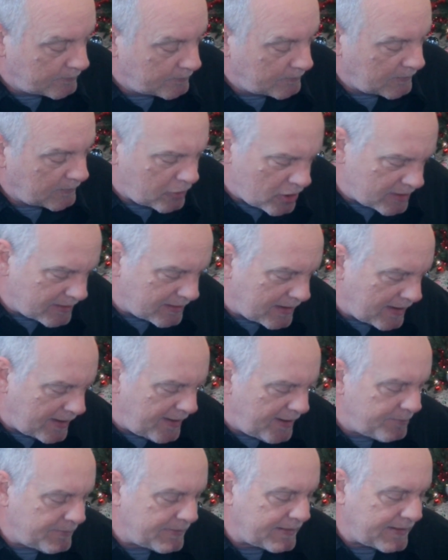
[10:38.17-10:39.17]
Good
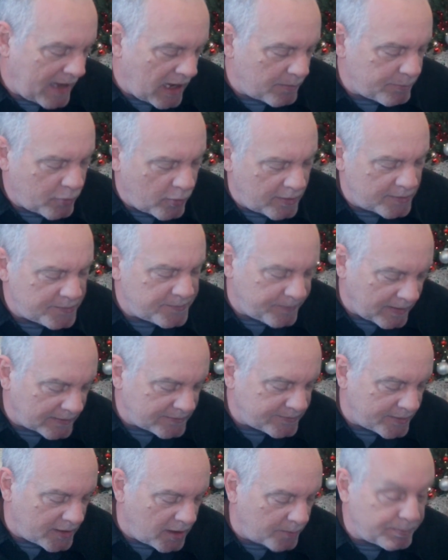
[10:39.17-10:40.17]
game. Cowboys fucked
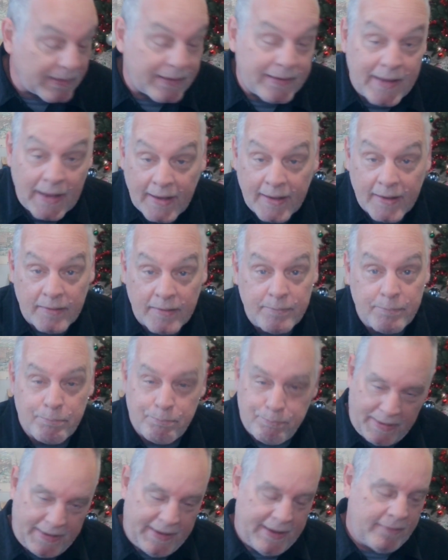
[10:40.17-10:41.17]
it up again.
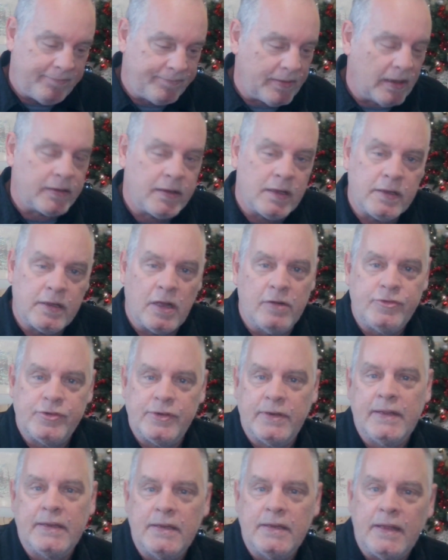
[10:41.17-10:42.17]
Bad fucking
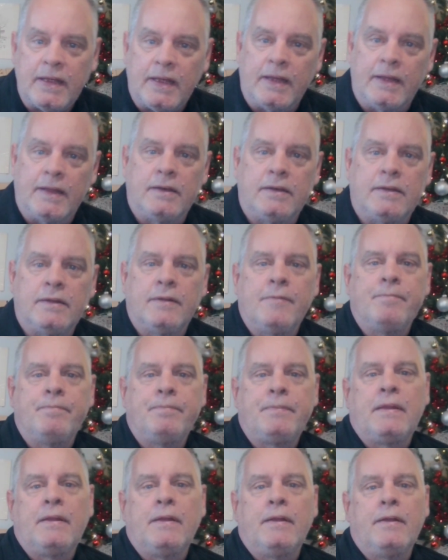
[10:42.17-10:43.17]
coaching in the end.
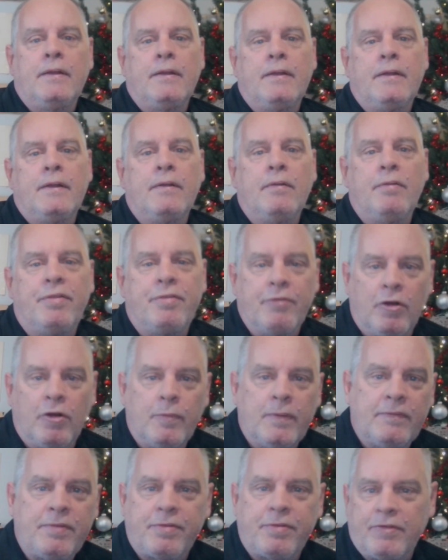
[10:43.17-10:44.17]

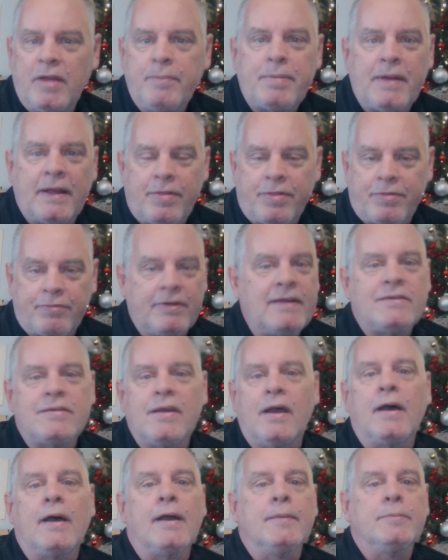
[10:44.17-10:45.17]
Throwing three
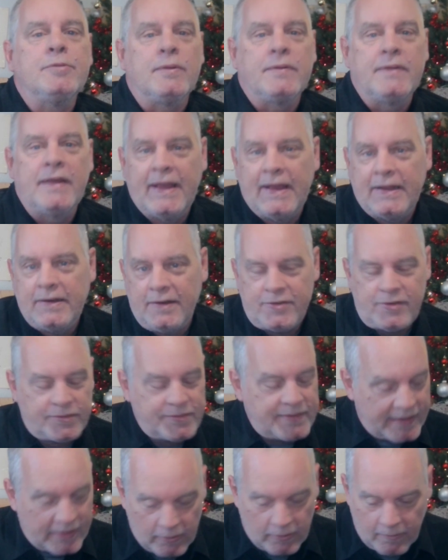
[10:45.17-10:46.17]
times and they had to just
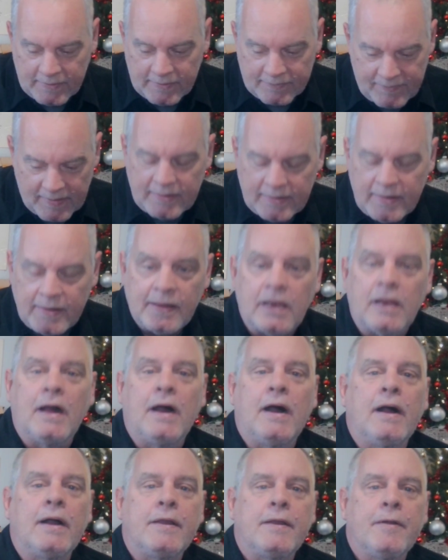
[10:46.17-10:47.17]
kill the fucking
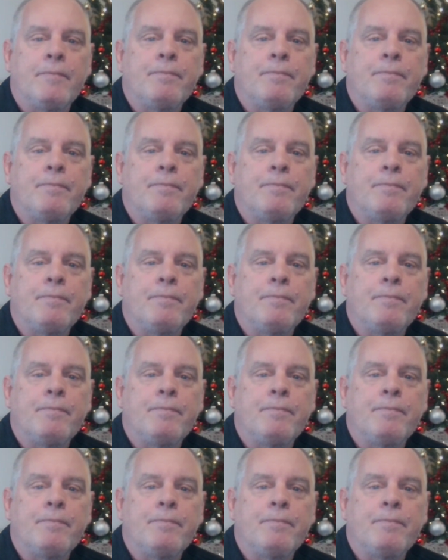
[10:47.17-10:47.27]
clock.